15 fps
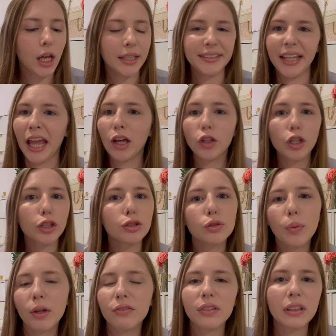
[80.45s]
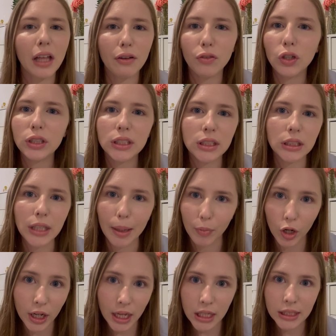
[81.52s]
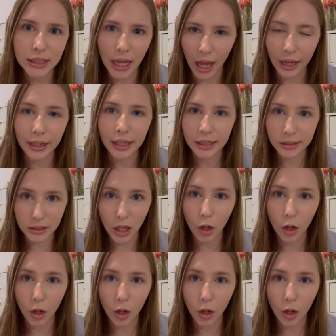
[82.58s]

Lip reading: Taylor Swift level celebrity status,